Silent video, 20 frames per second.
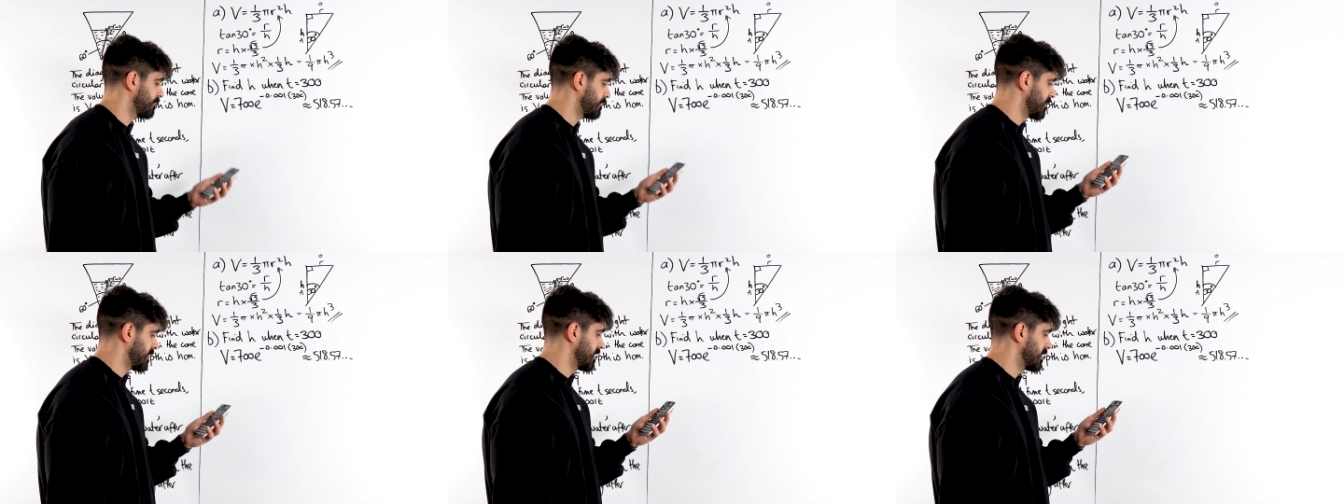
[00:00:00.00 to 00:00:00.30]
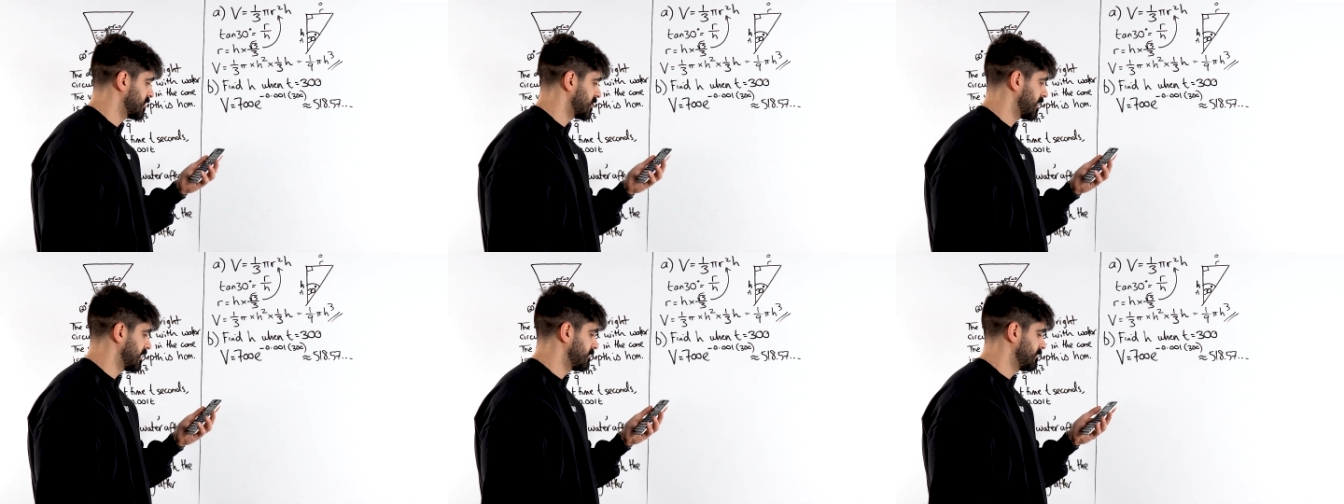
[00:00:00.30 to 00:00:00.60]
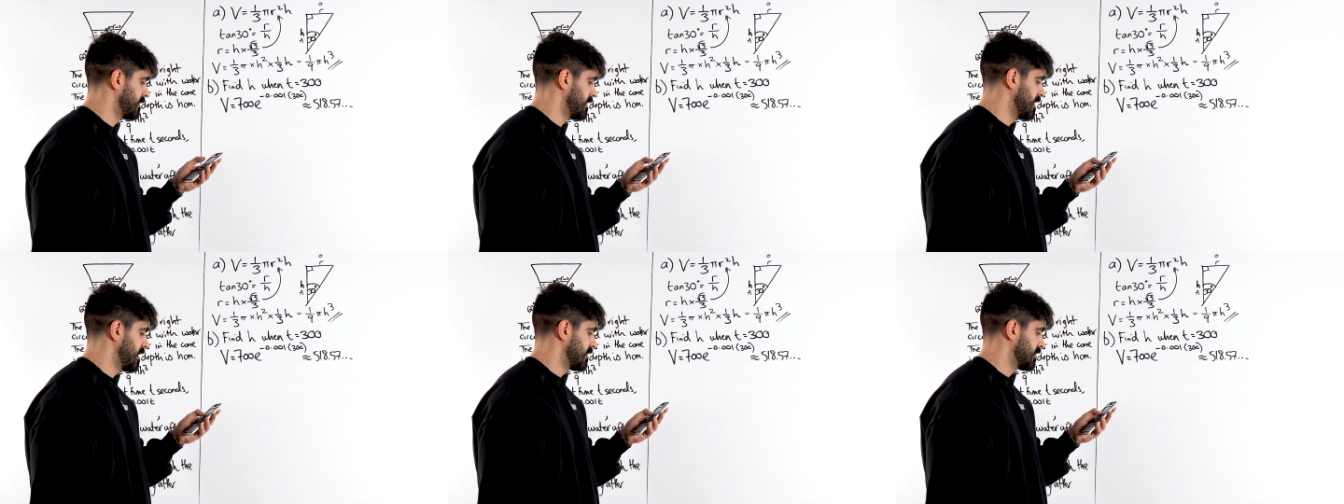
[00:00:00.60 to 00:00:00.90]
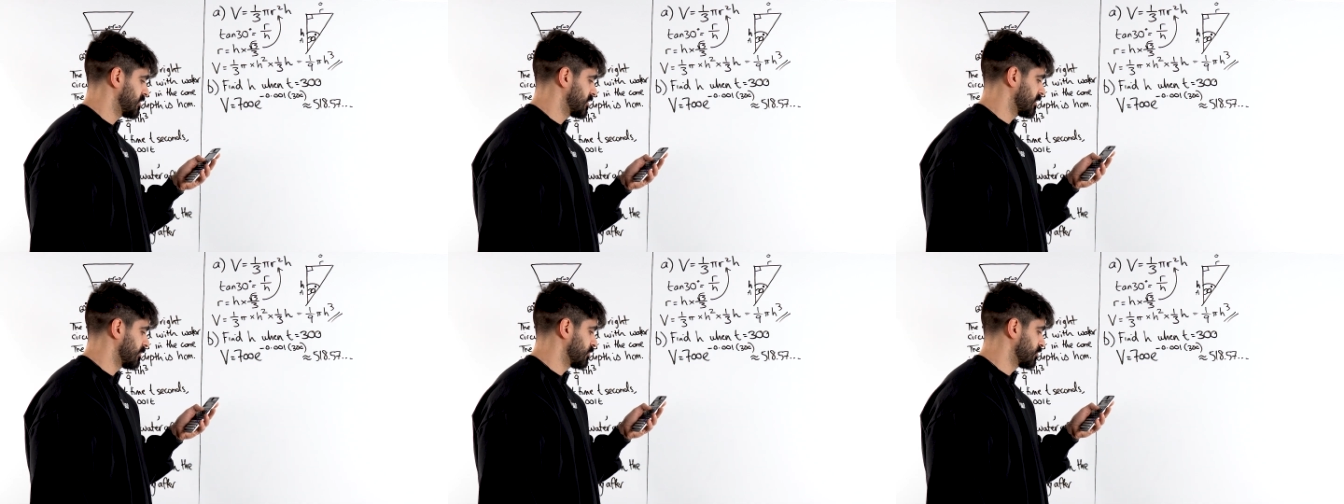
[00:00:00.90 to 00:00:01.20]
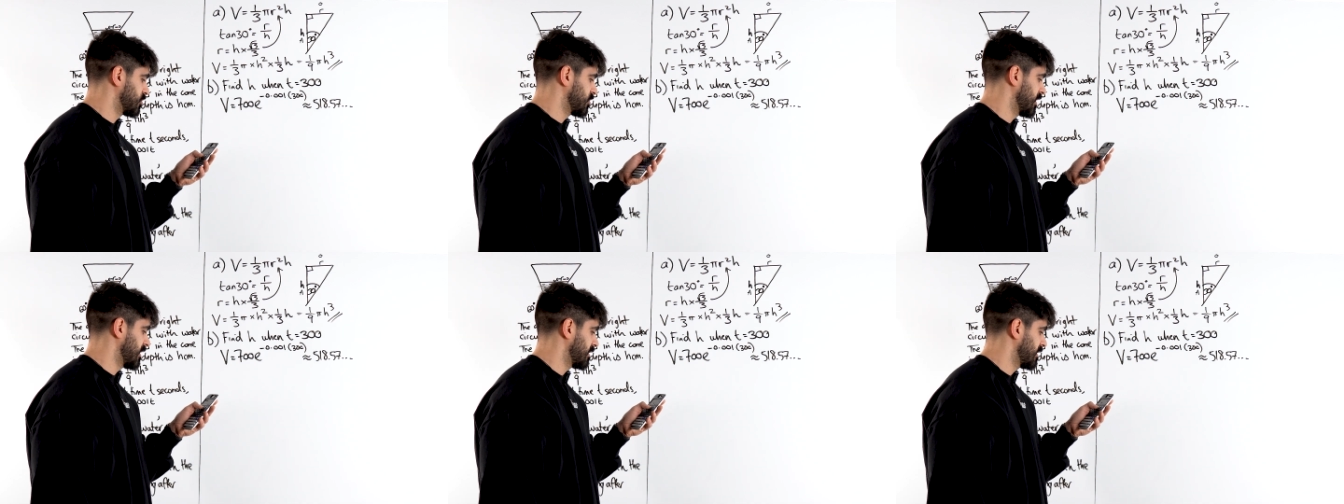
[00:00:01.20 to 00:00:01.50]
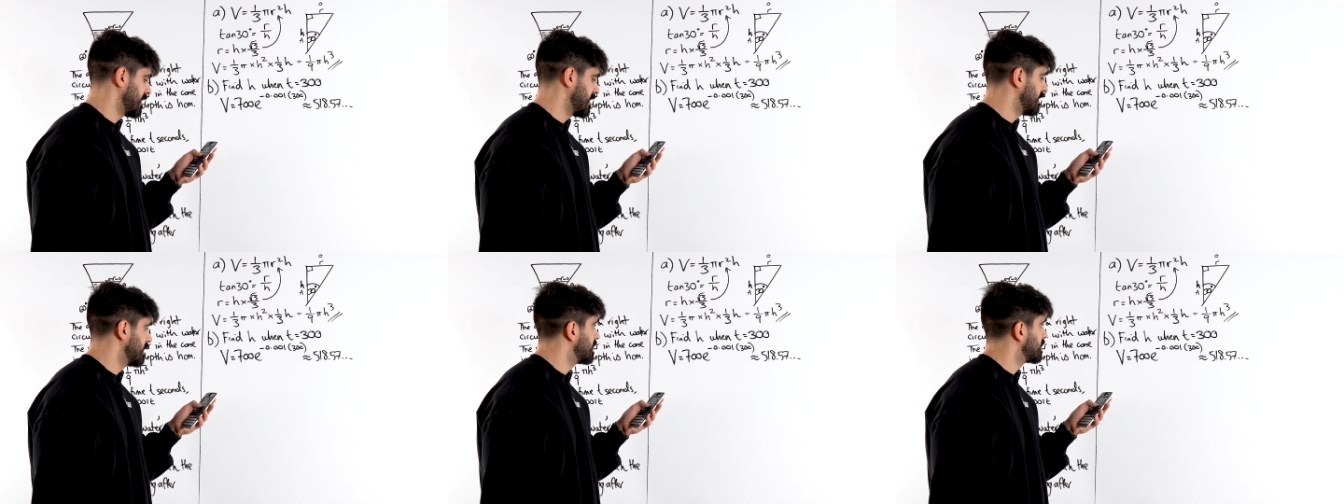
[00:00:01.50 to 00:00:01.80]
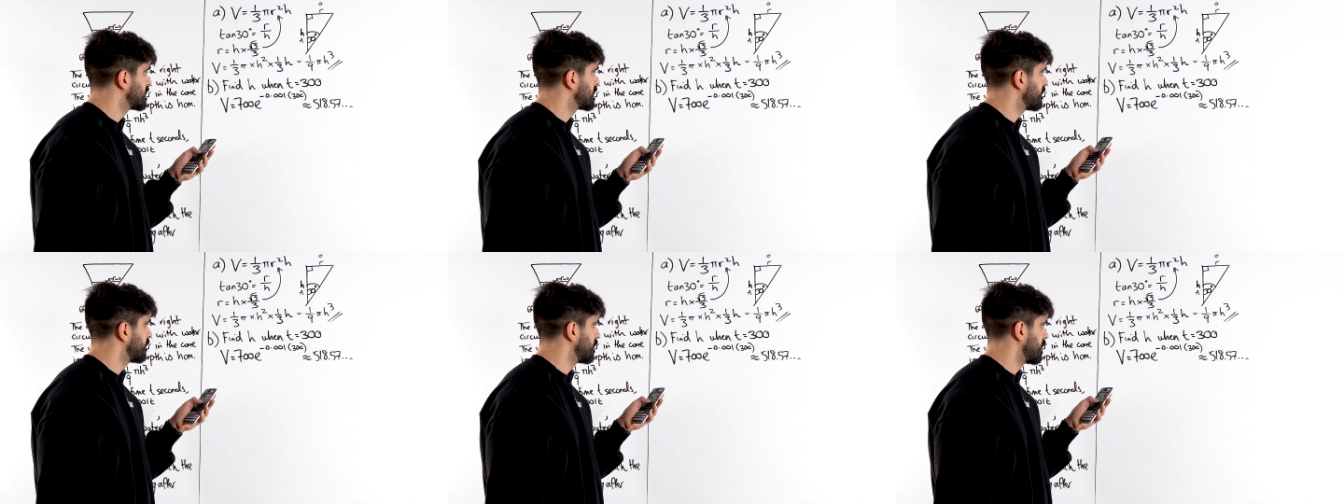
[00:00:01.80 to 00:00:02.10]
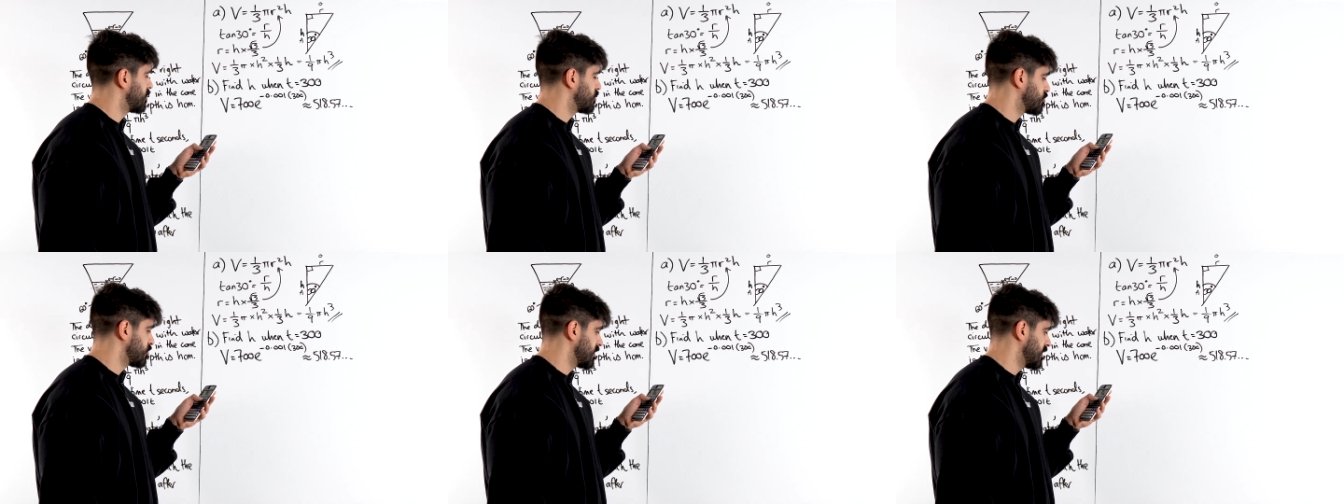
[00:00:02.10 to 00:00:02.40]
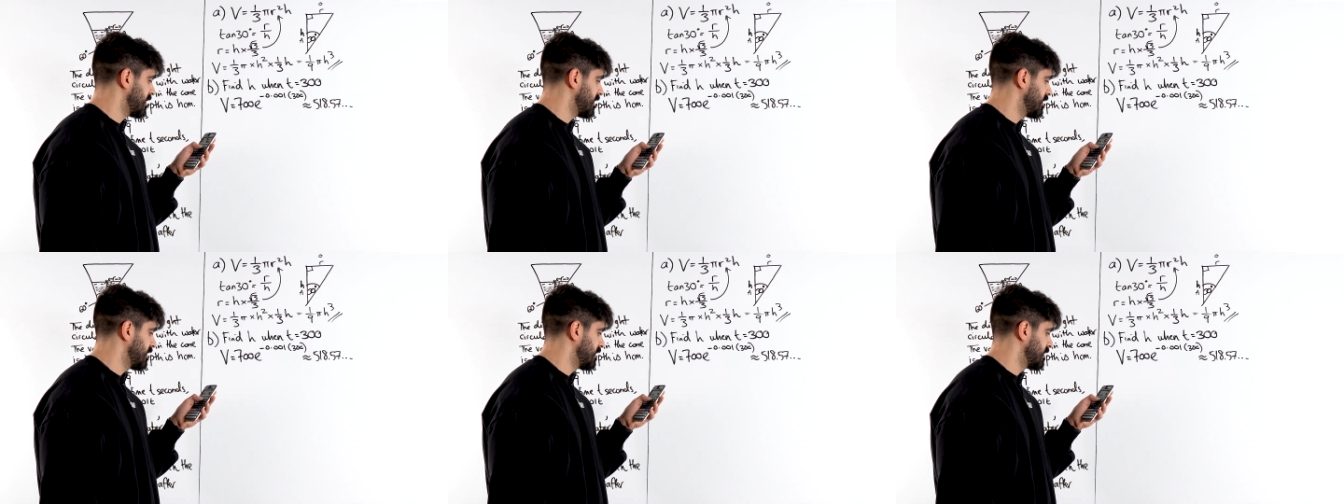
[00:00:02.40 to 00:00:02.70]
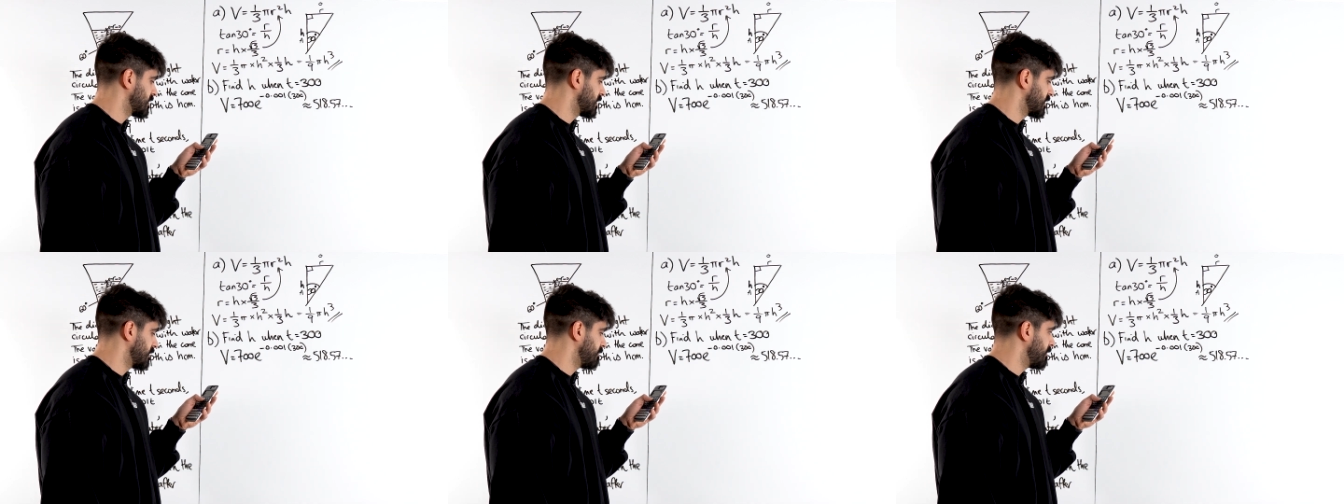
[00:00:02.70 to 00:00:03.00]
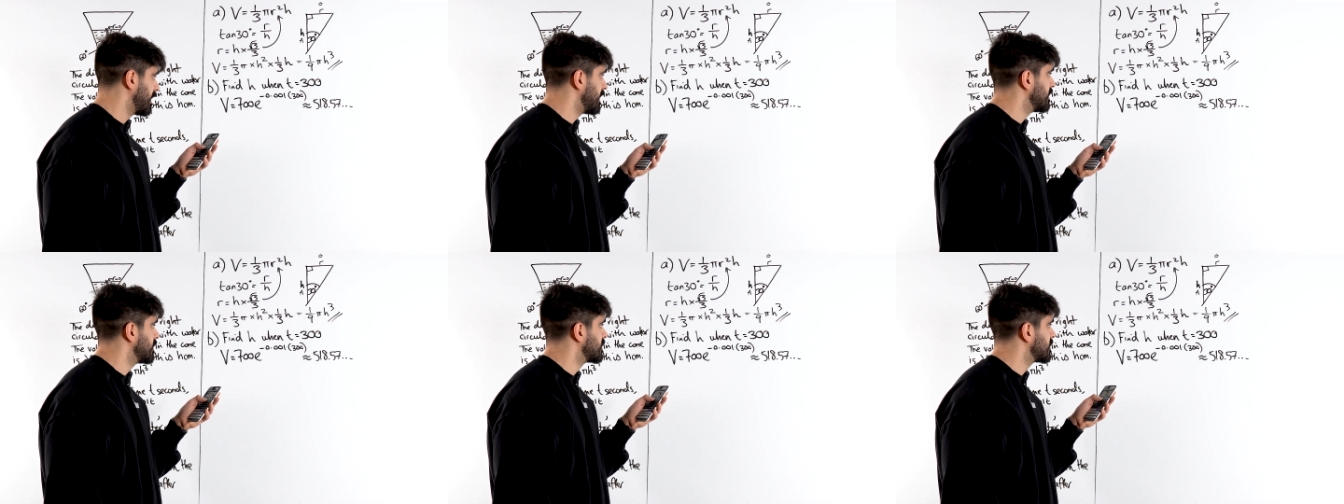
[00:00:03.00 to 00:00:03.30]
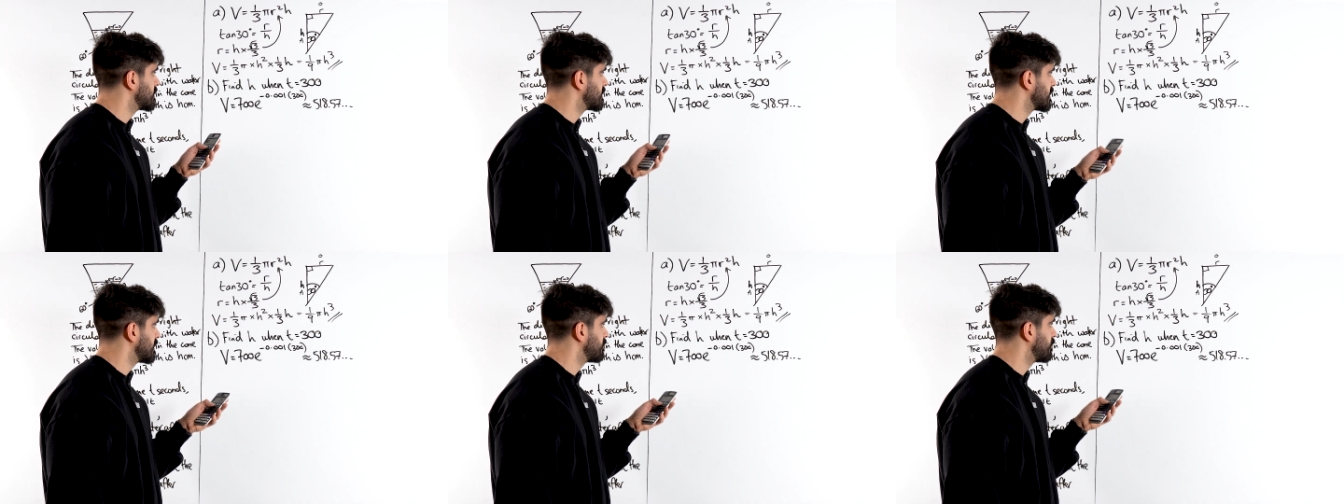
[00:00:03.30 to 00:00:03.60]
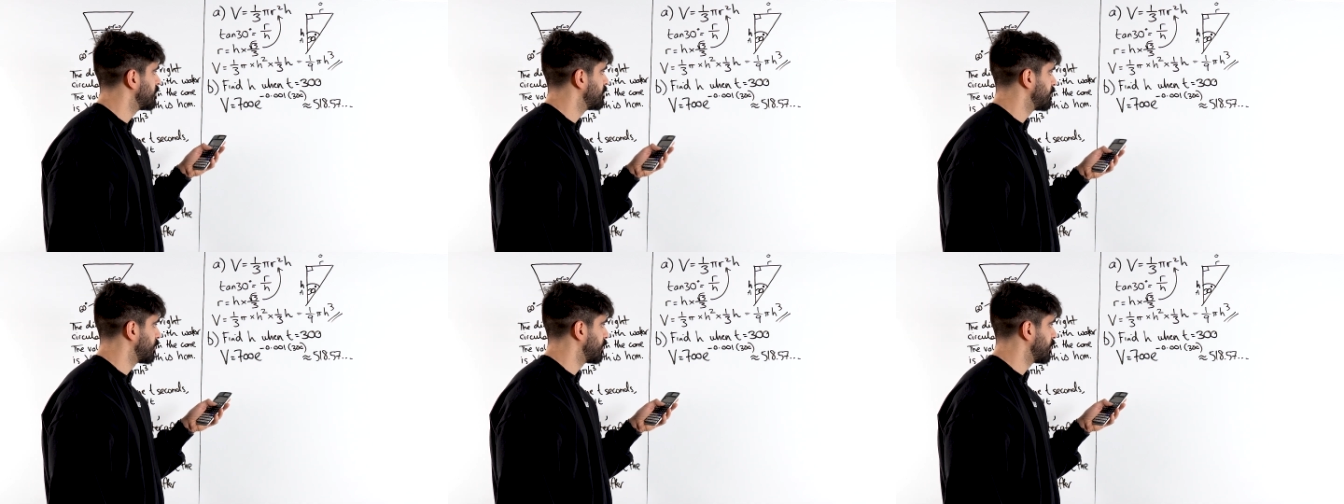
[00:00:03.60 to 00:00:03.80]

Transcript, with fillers: Yeah, so I just double check 700e to the minus 0